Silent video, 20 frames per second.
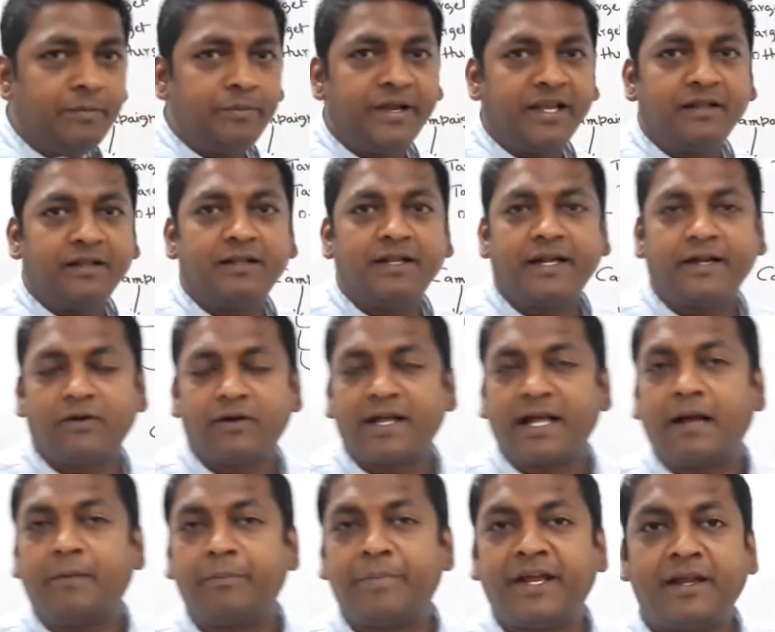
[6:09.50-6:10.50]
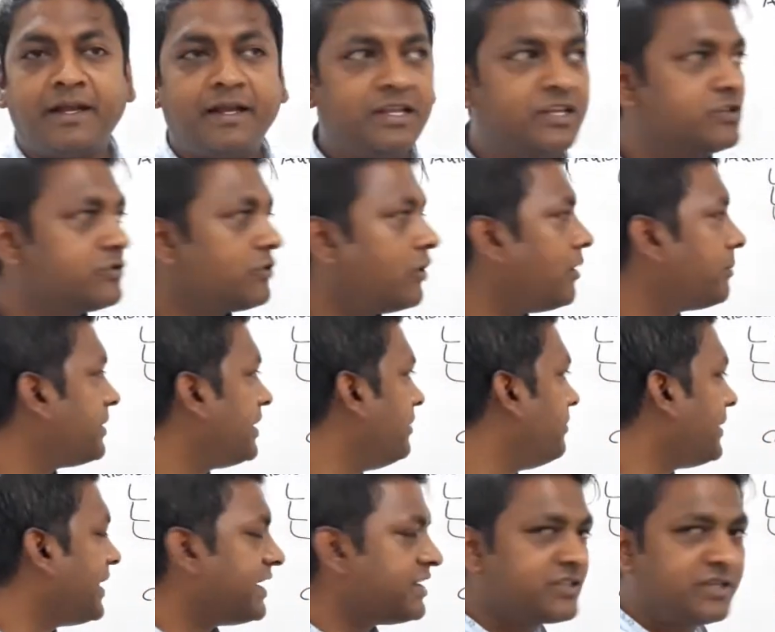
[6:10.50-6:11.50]
mean that your campaign is
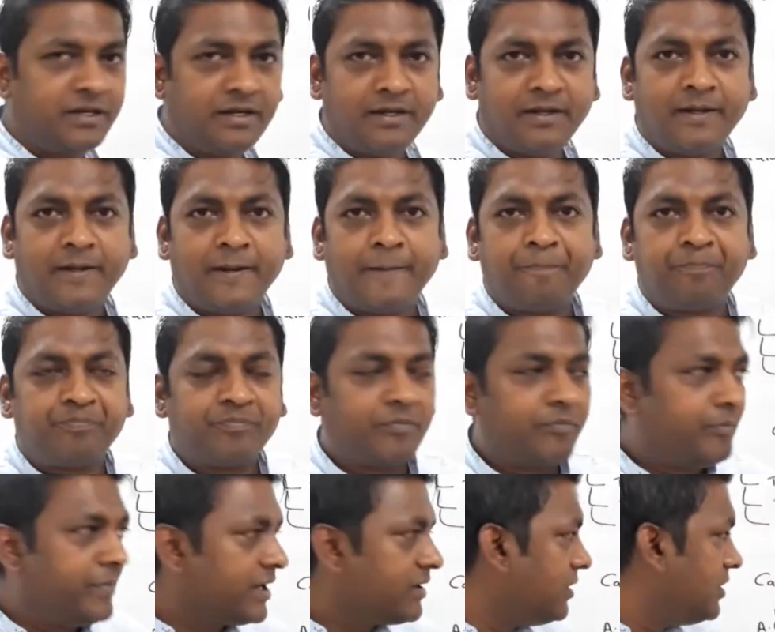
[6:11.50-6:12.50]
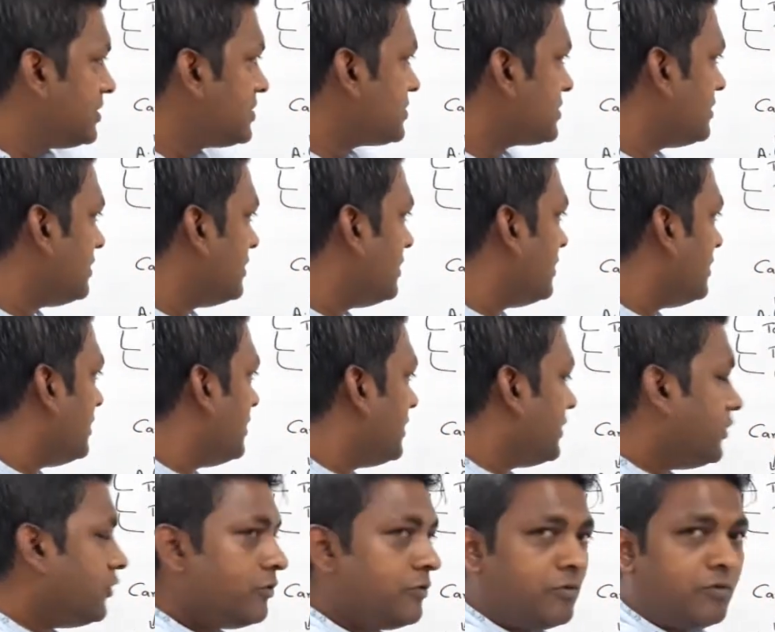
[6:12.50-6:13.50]
optimized, because
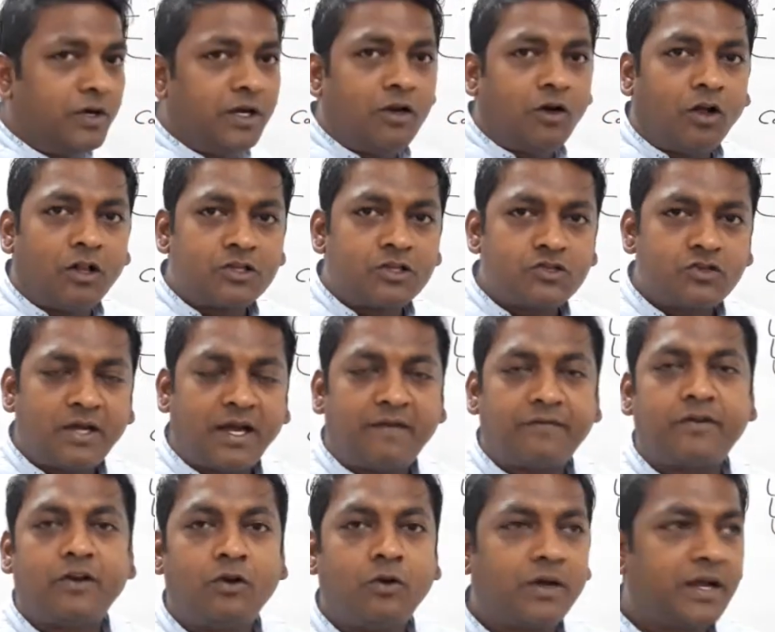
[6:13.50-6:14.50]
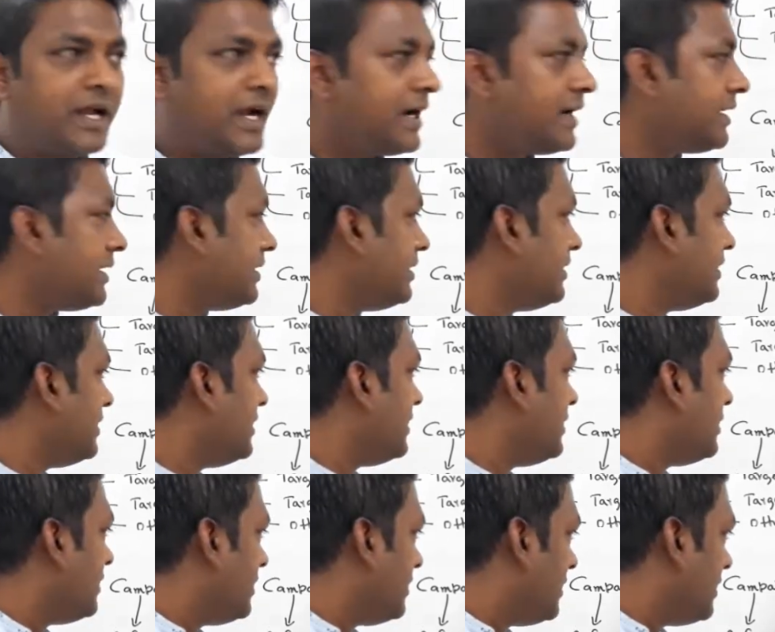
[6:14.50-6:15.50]
you will also have to look at,
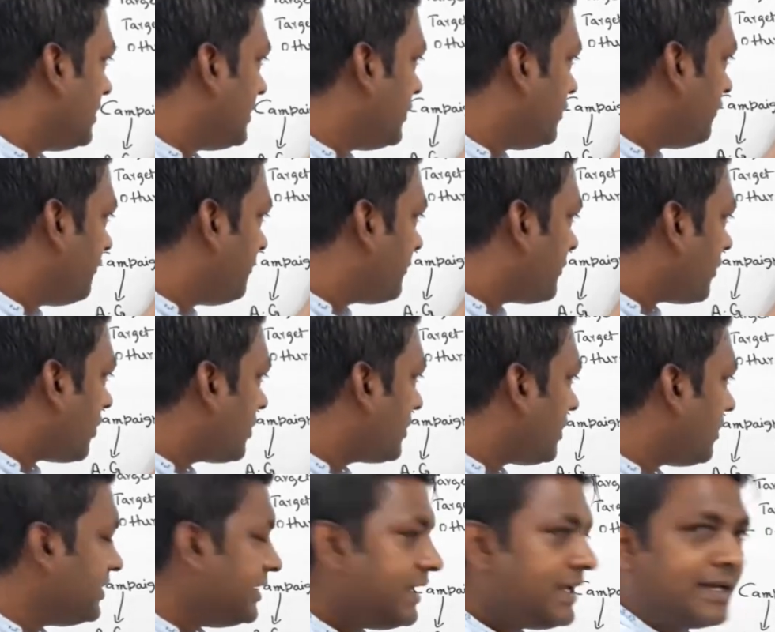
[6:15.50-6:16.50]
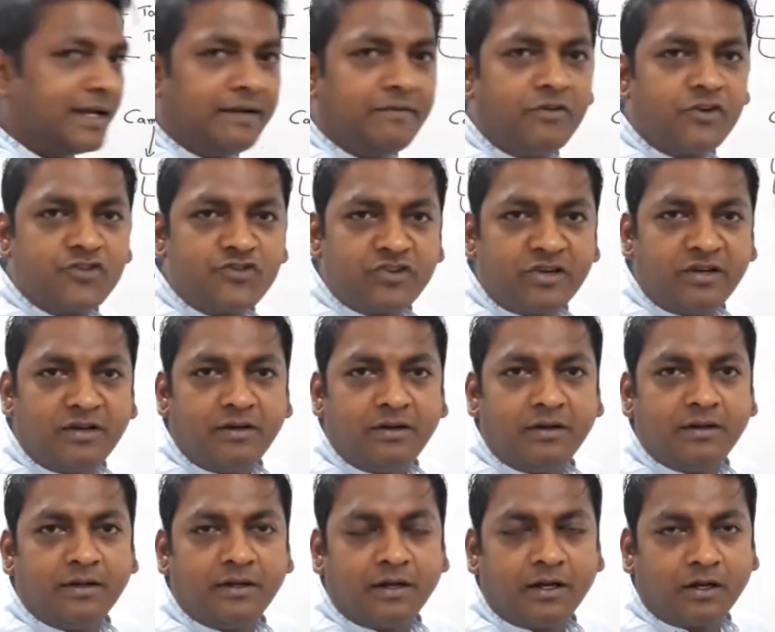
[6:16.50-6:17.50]
you brought down the conversion
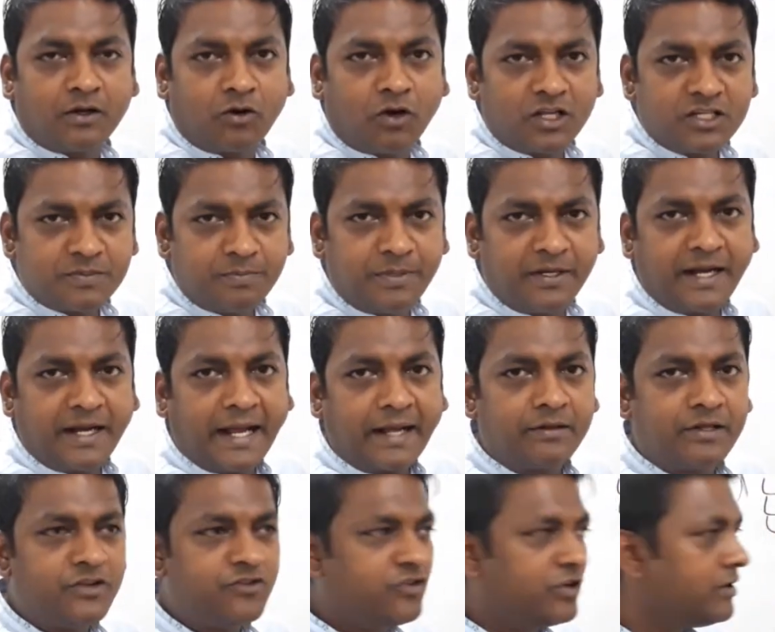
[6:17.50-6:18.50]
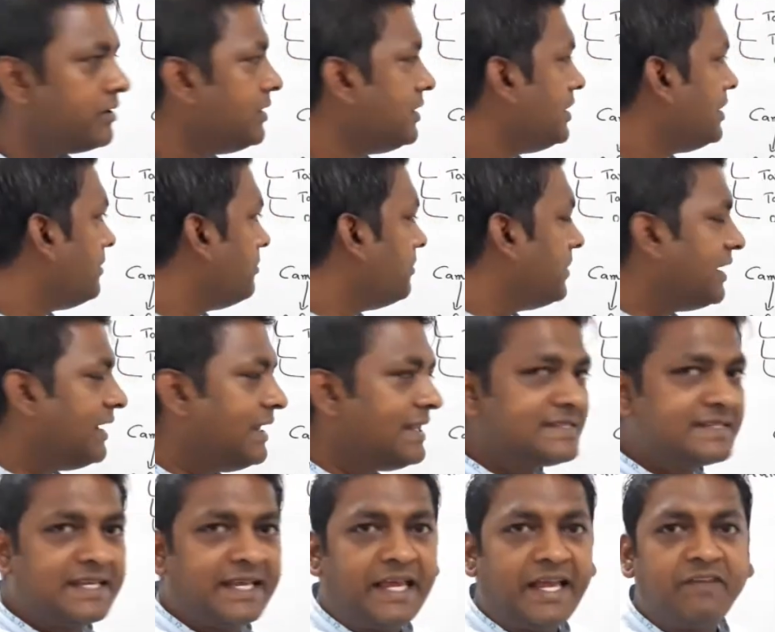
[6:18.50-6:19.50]
cost per acquisition, but let's
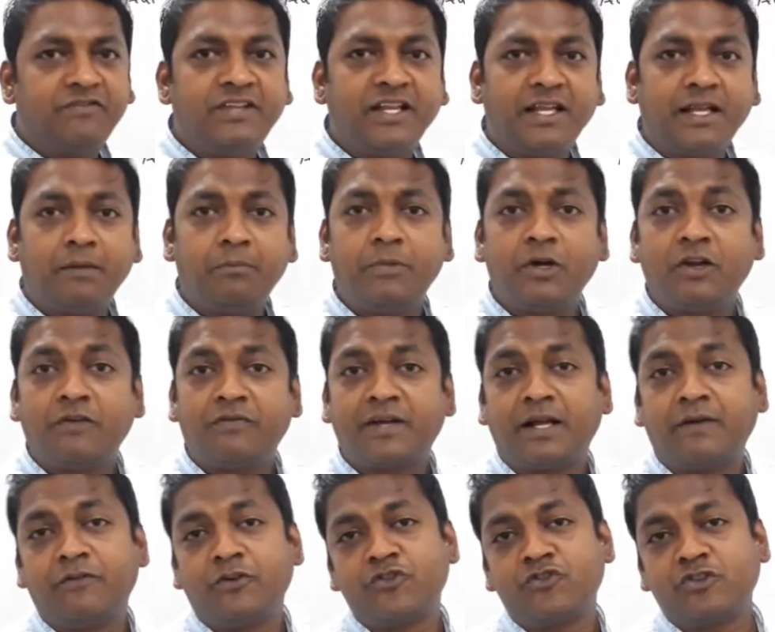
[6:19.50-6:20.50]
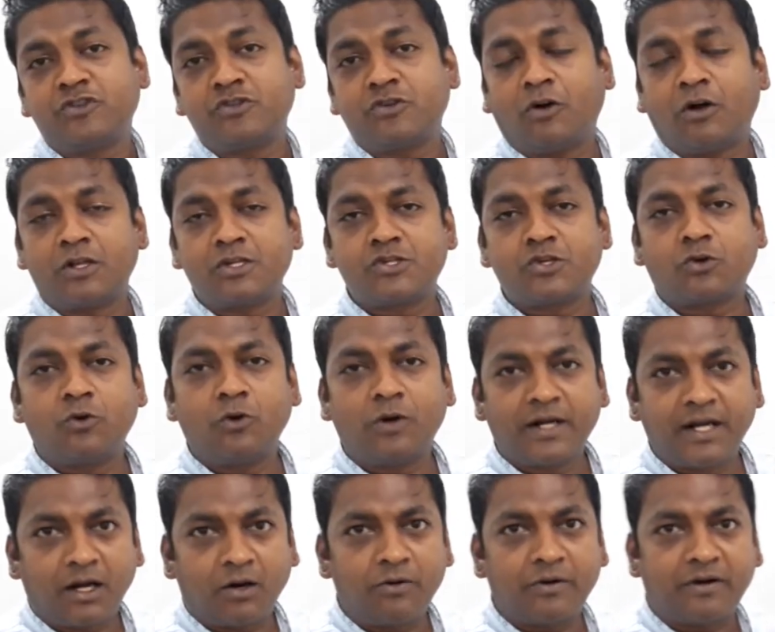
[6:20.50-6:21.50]
say if the number of conversions also go
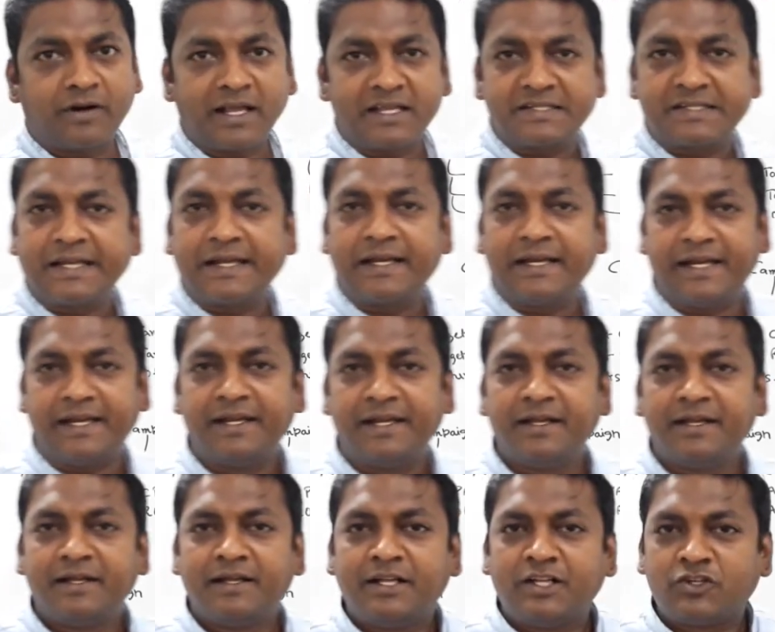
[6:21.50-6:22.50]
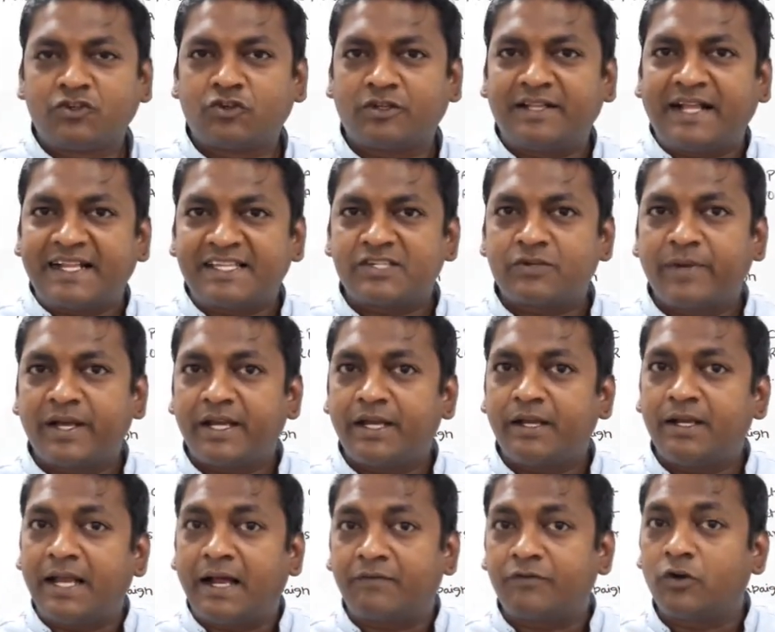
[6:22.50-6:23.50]
down drastically, so that's where
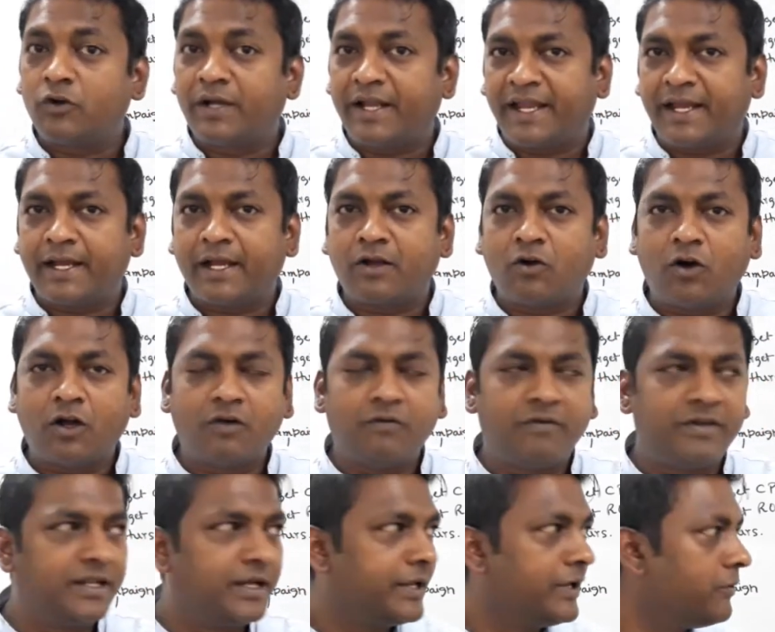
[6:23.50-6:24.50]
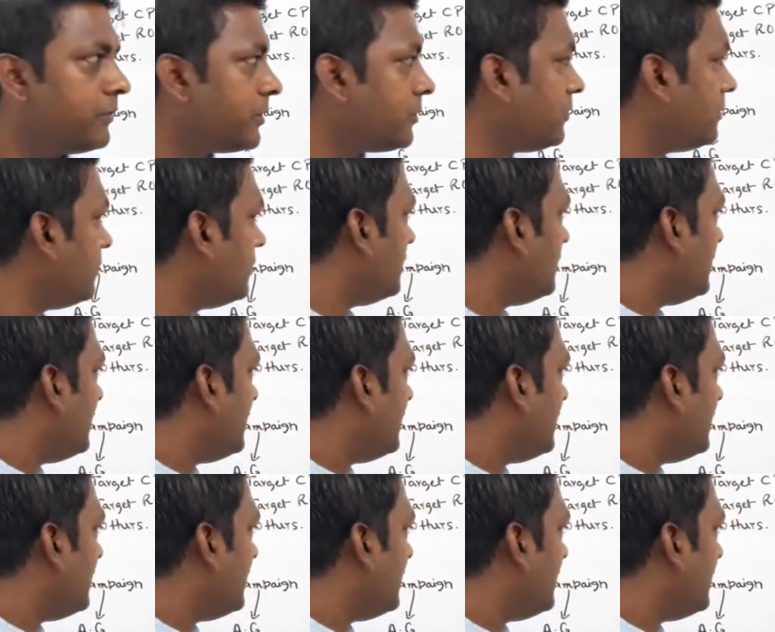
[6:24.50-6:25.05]
you have to take a call whether you want to